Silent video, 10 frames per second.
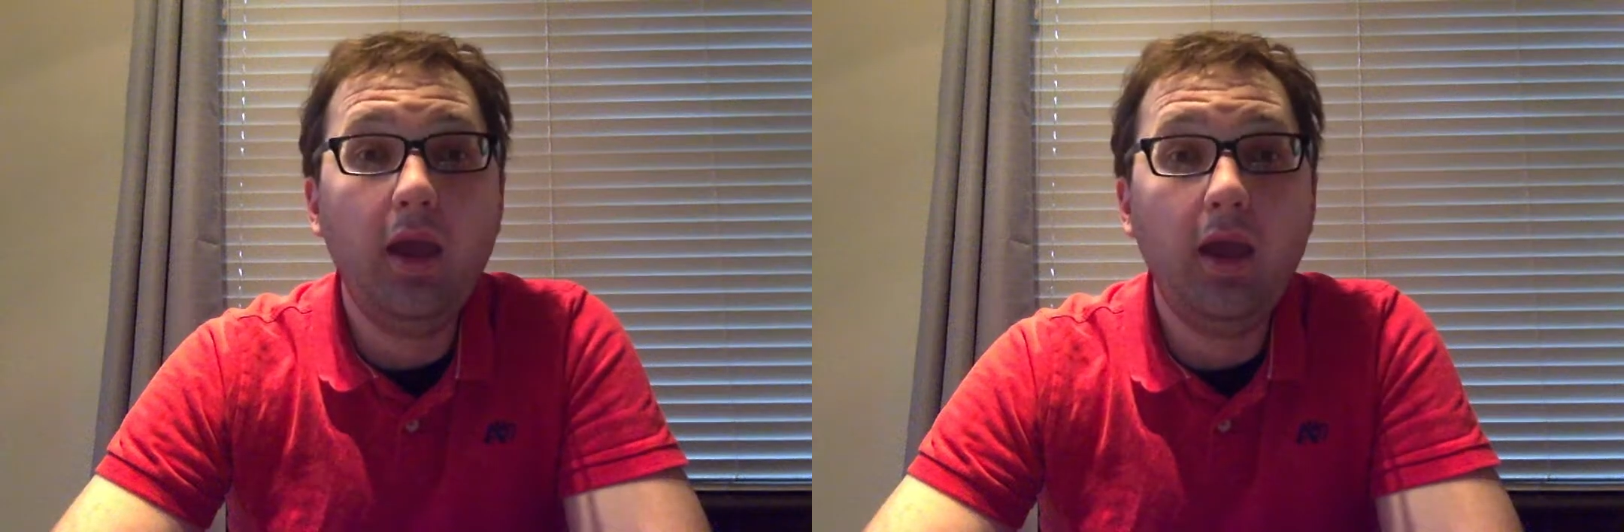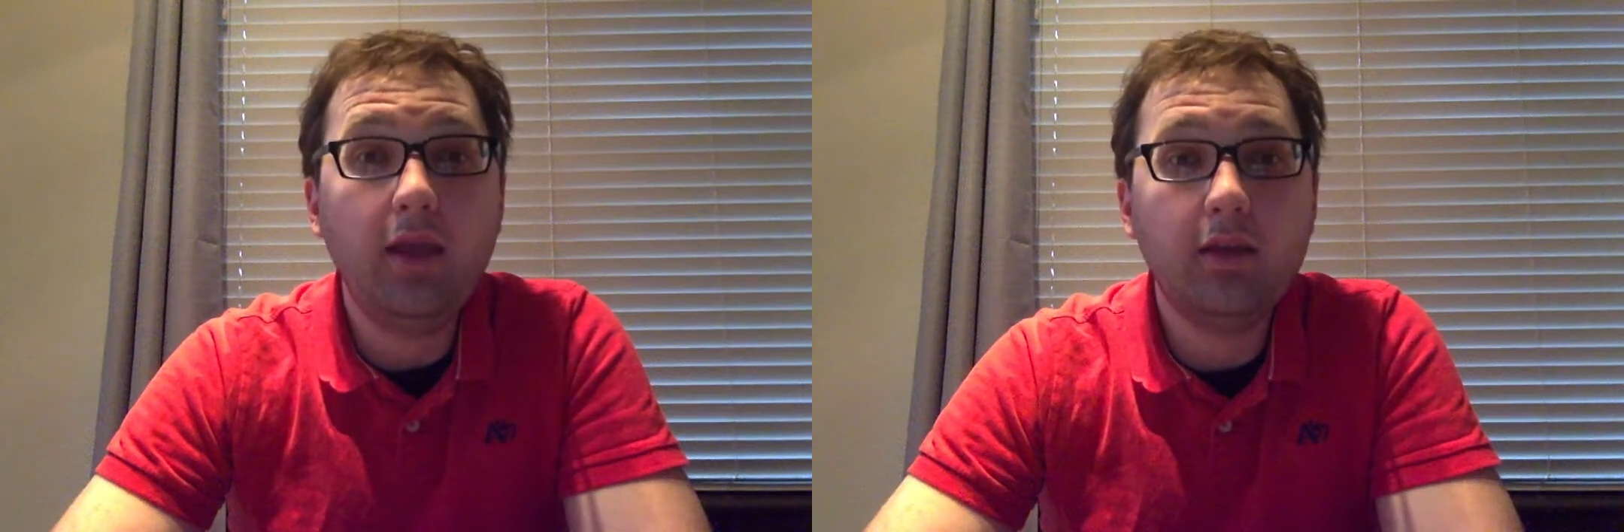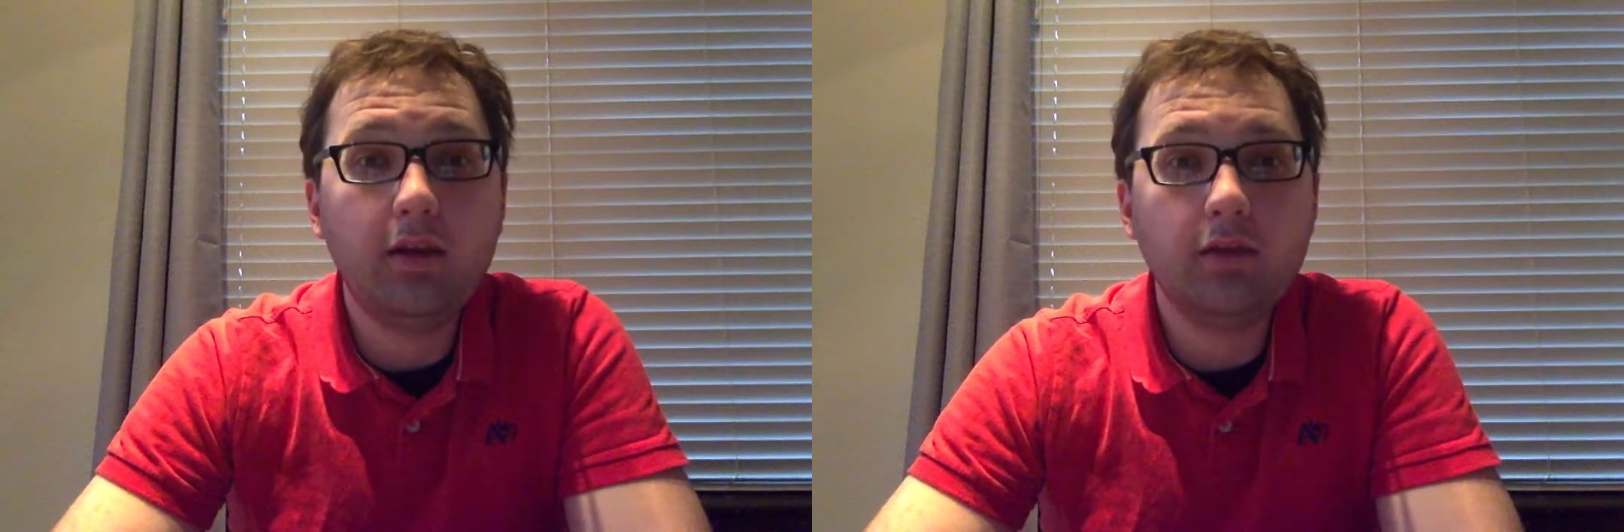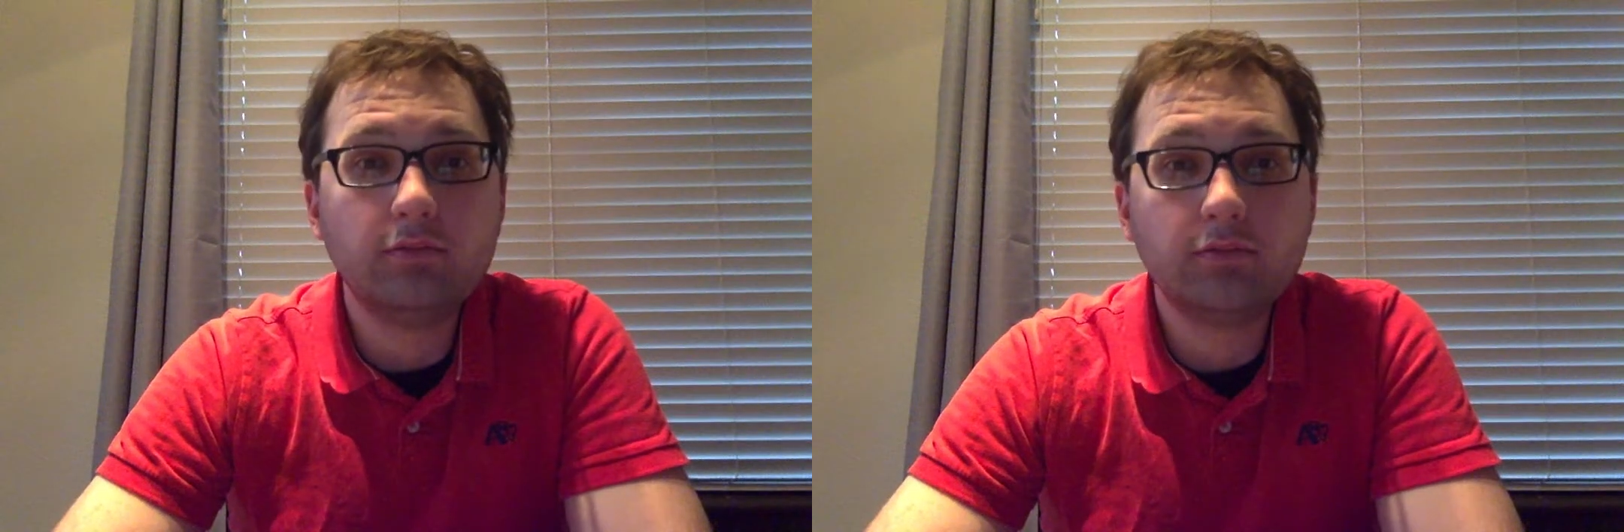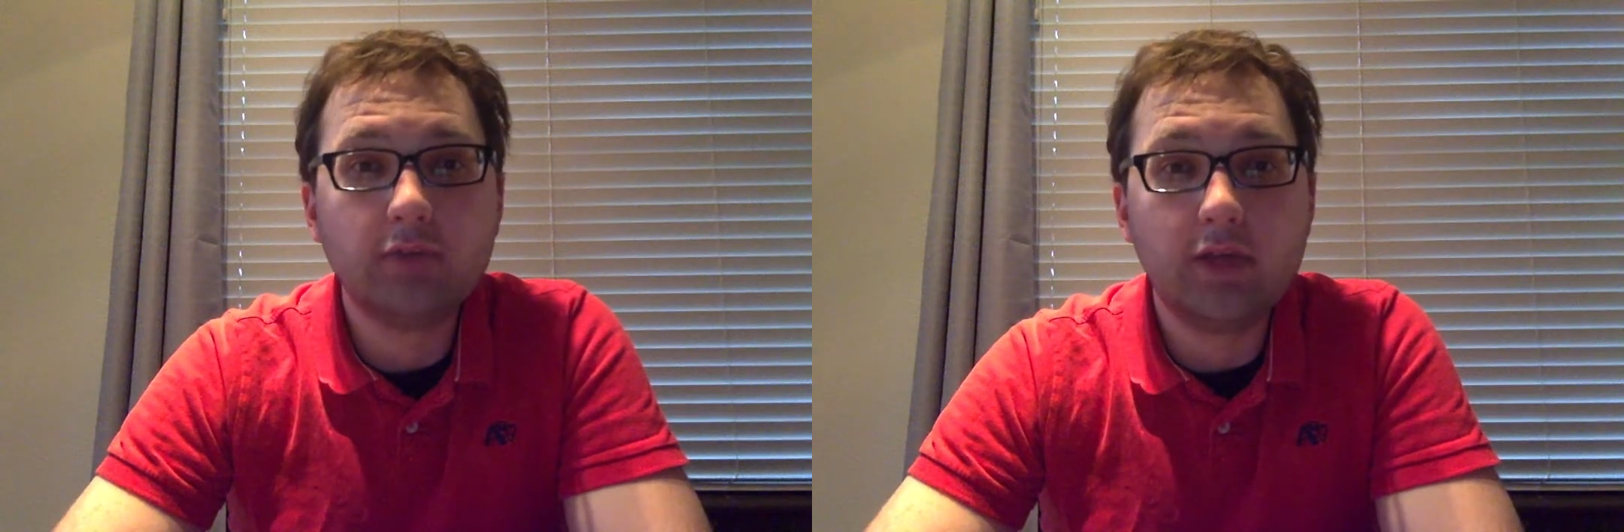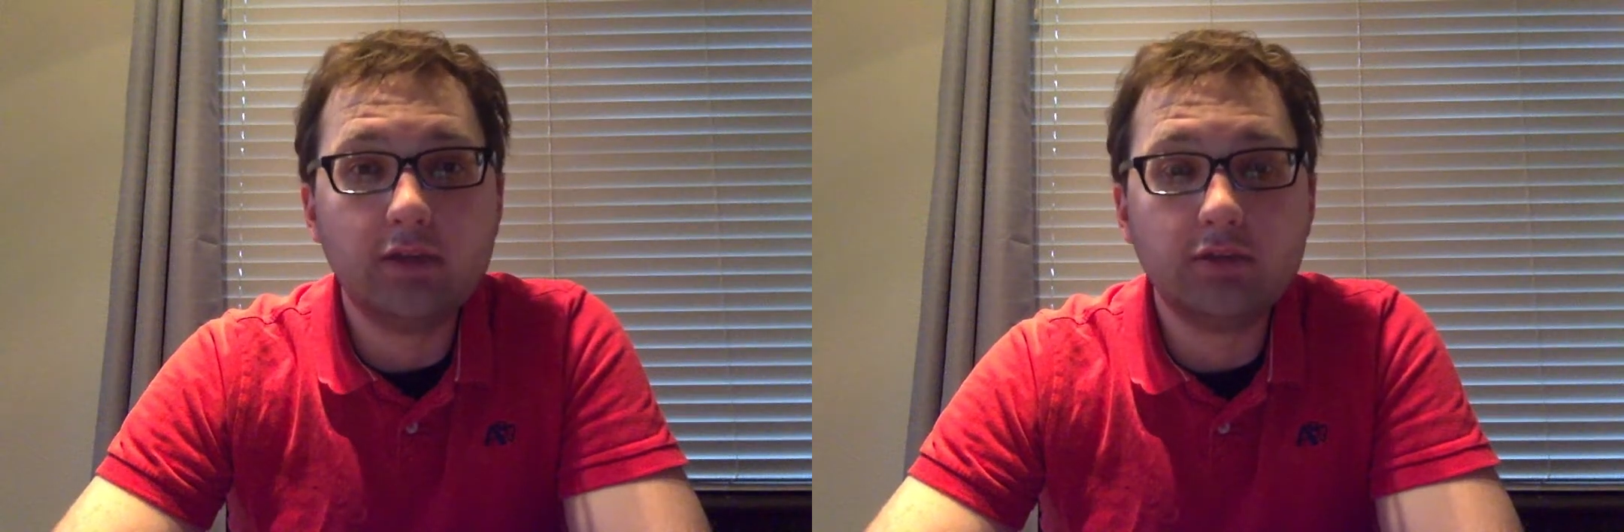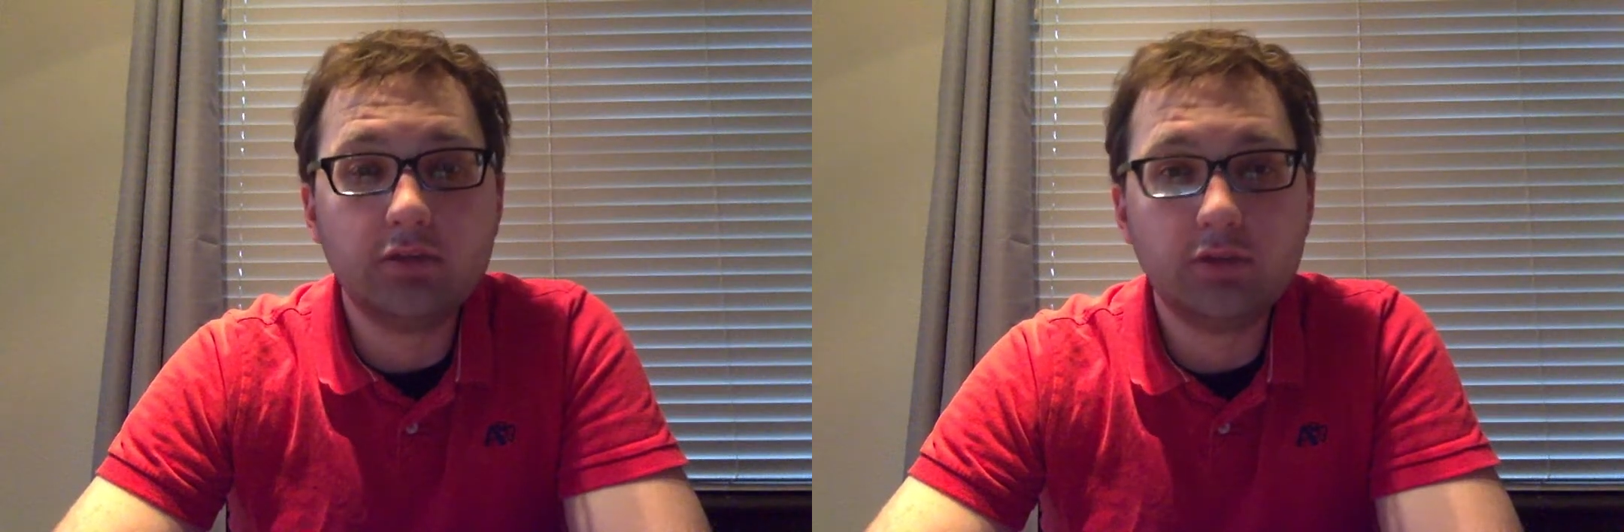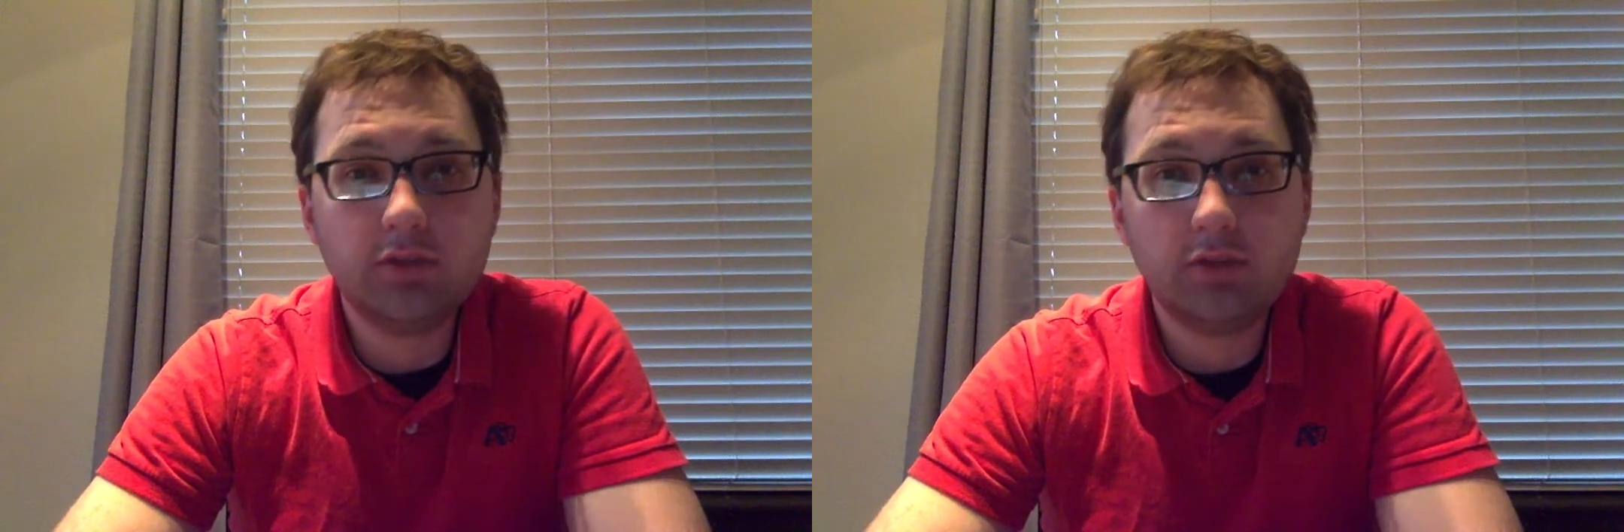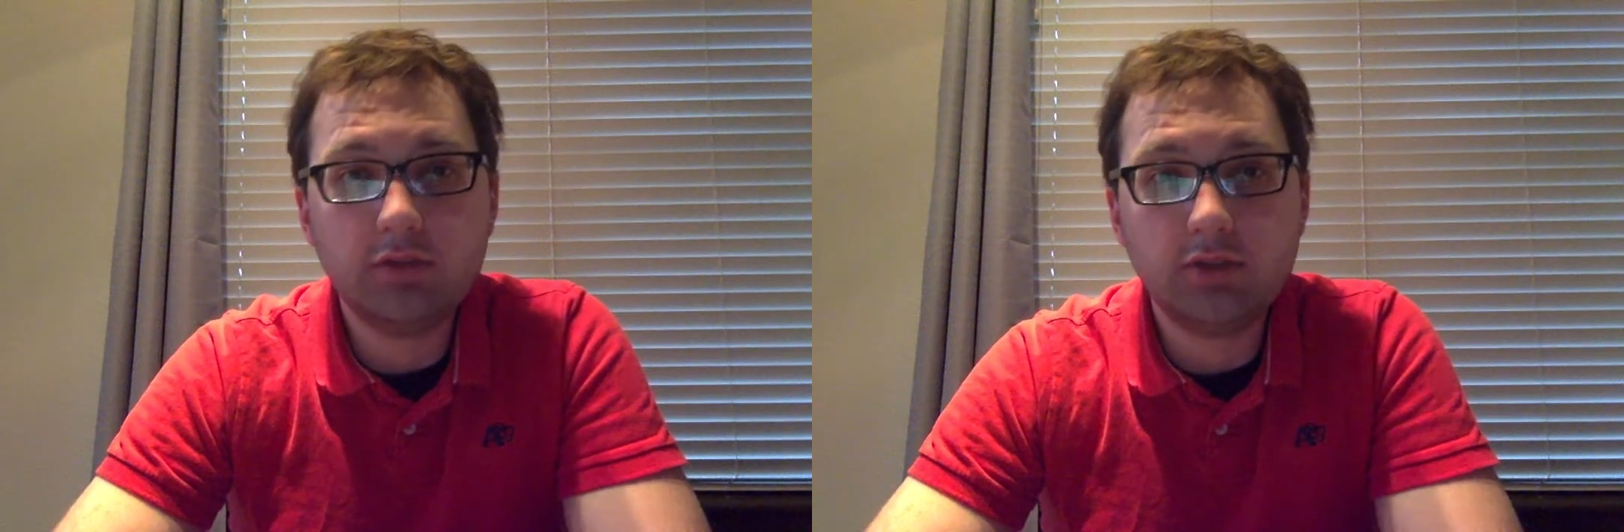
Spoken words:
Hey there, Kyle Souza.